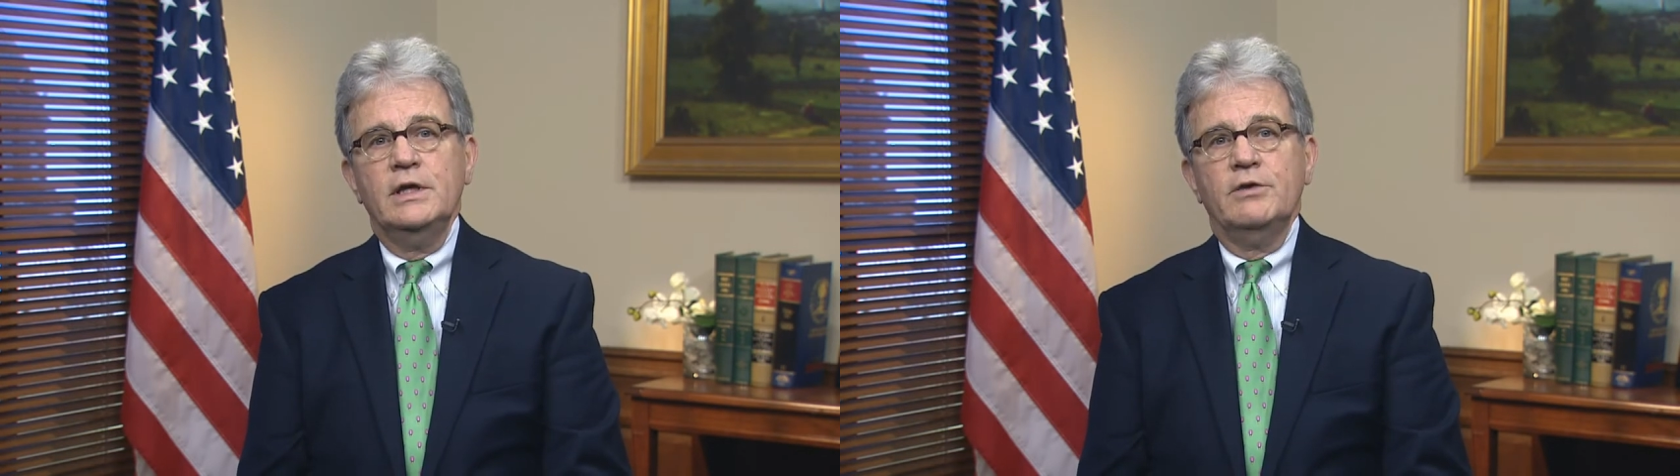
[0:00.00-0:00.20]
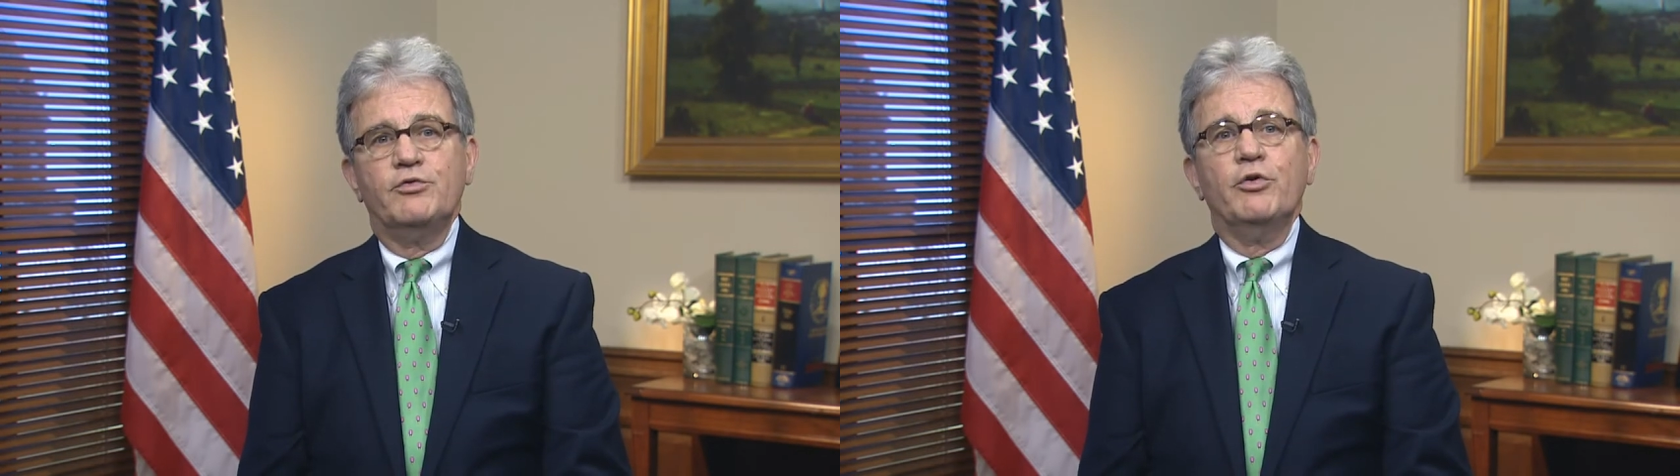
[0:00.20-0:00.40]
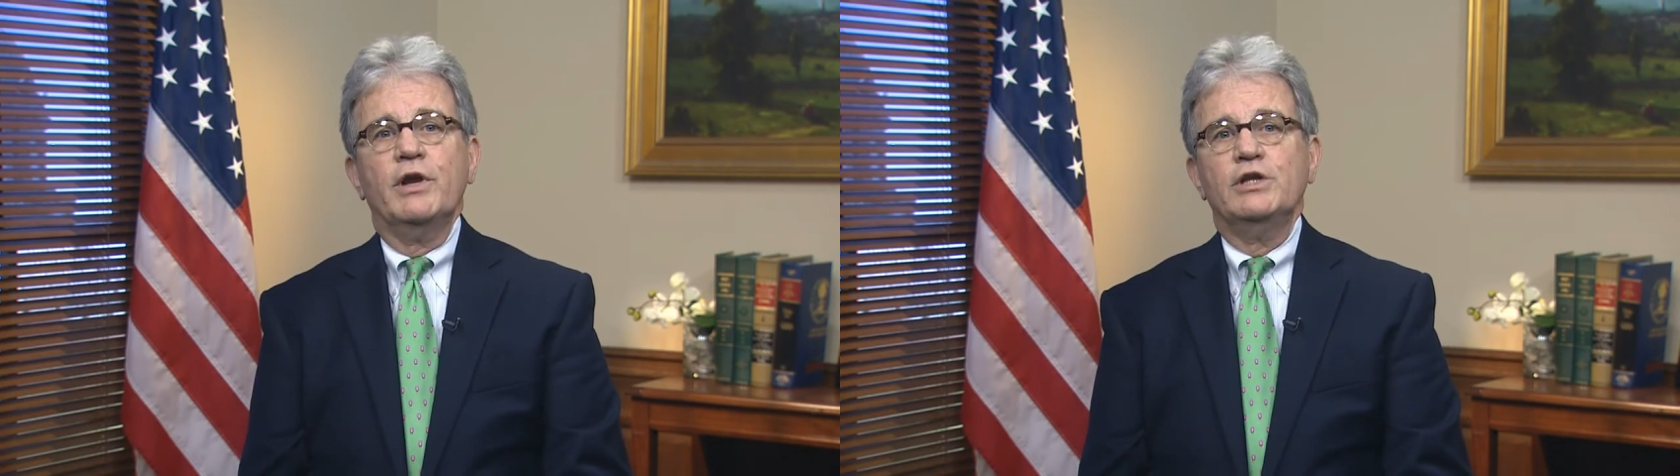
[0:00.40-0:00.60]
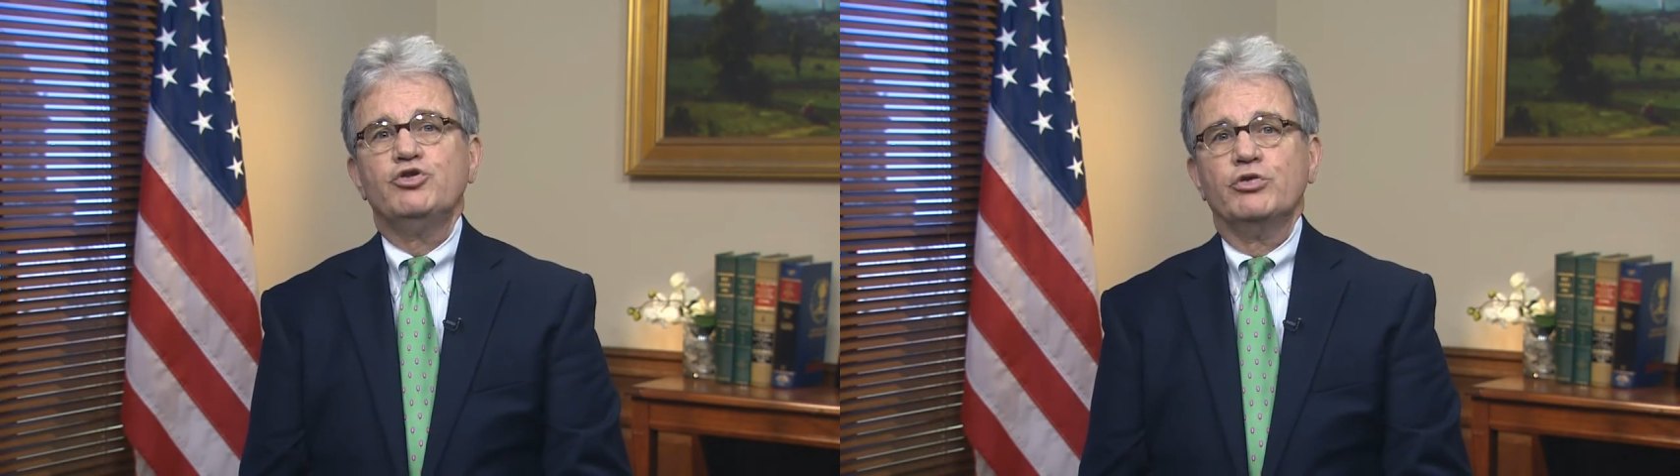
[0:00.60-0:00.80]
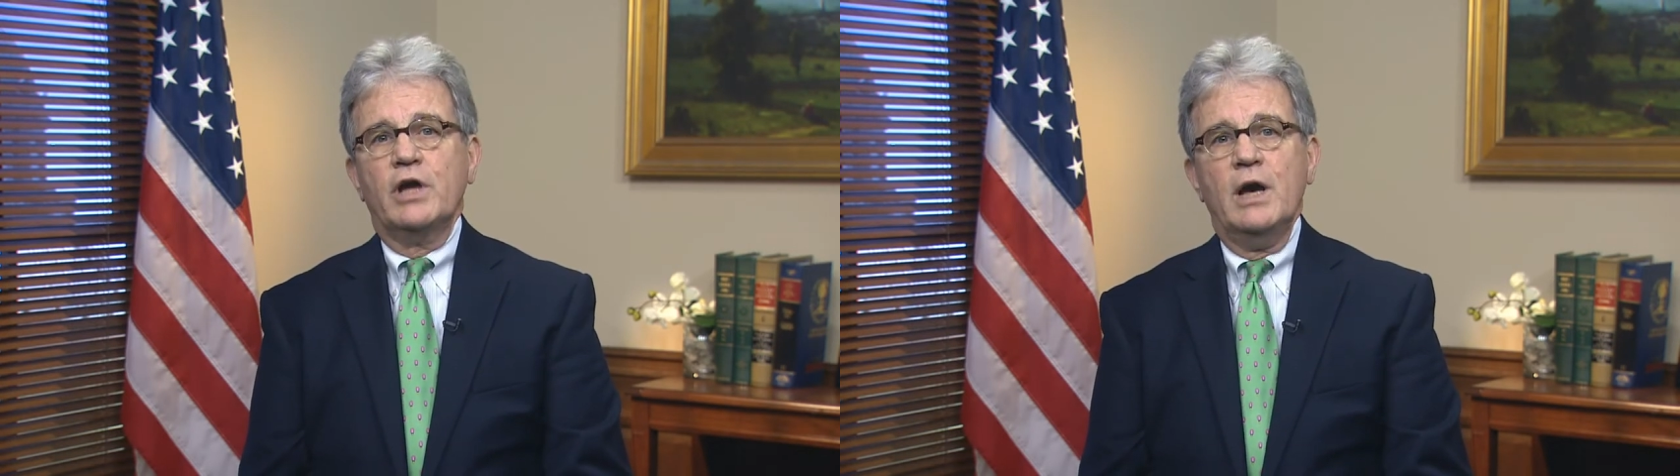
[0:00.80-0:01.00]
If you're an
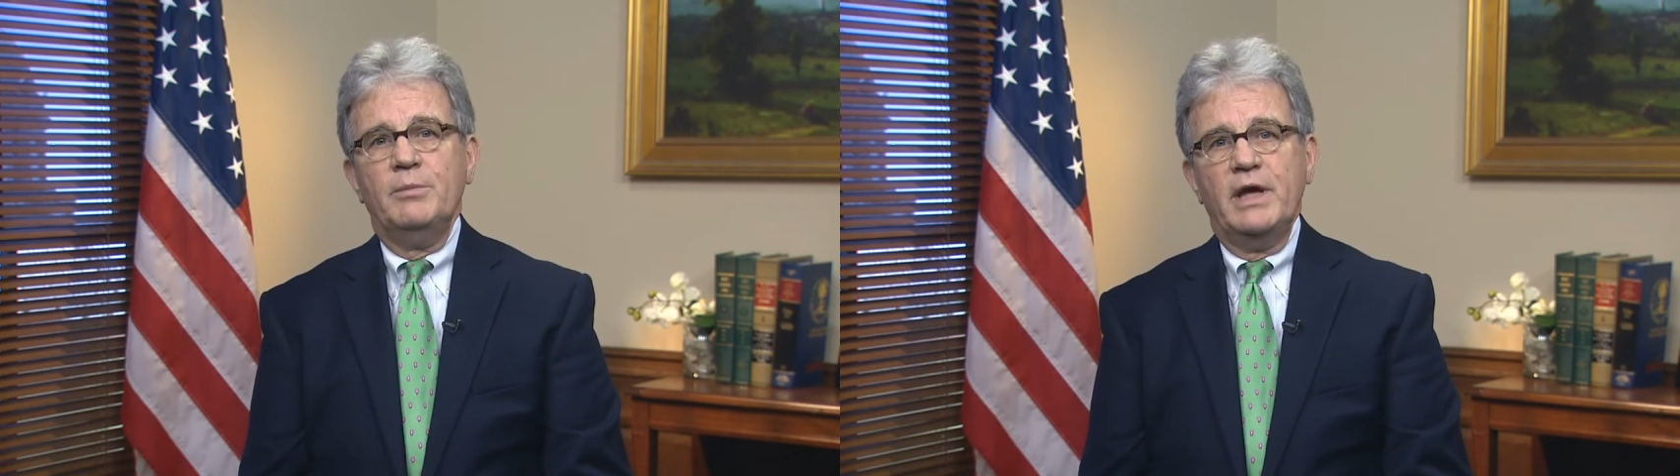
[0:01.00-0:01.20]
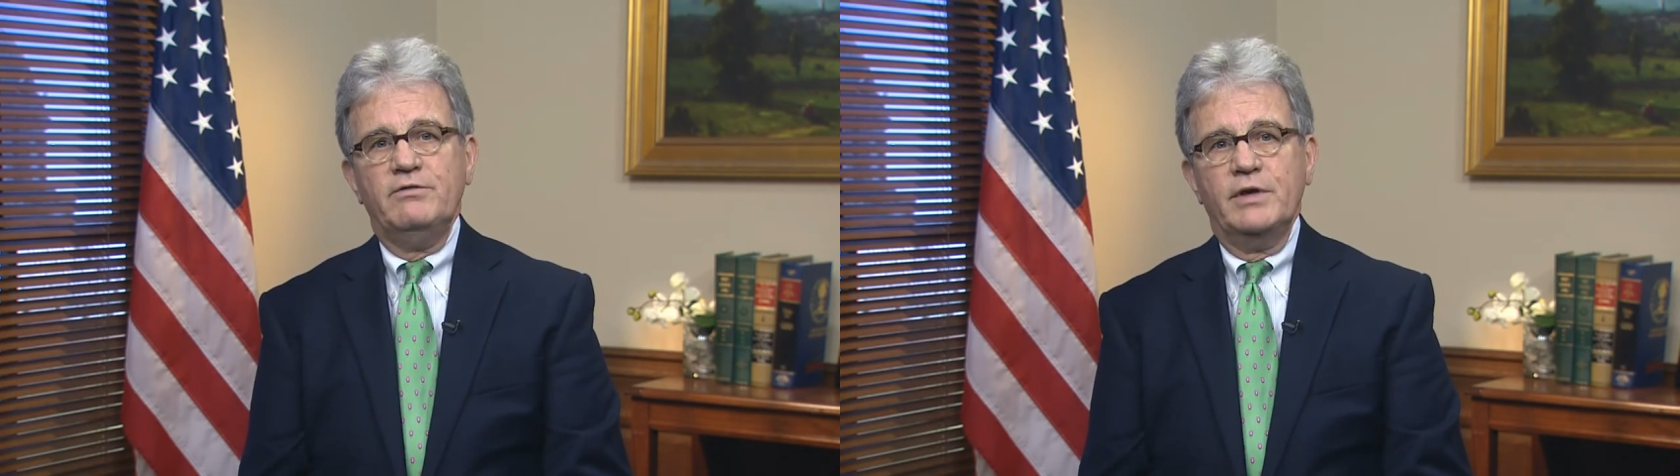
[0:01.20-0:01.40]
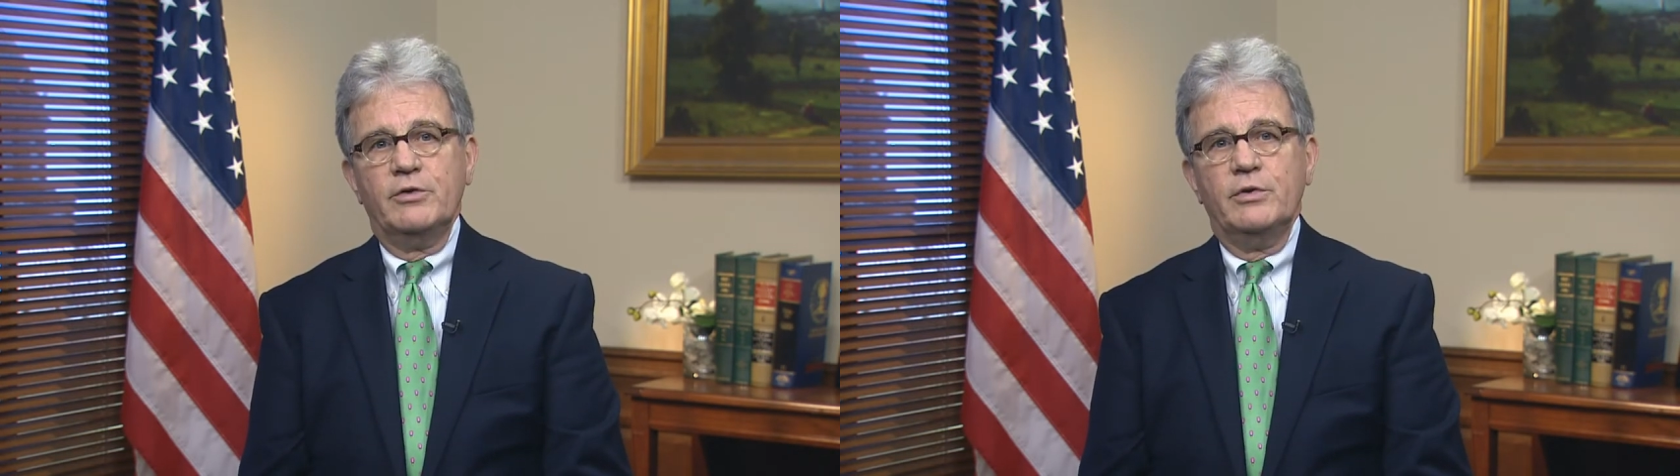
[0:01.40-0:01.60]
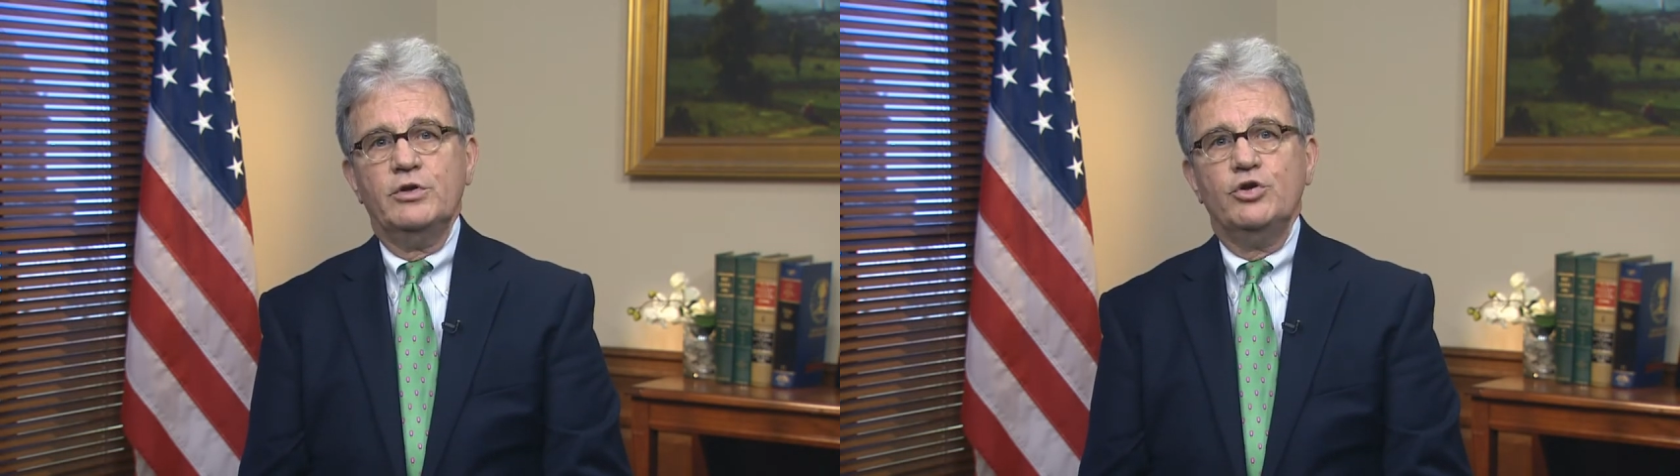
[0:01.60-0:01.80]
injured combat veteran,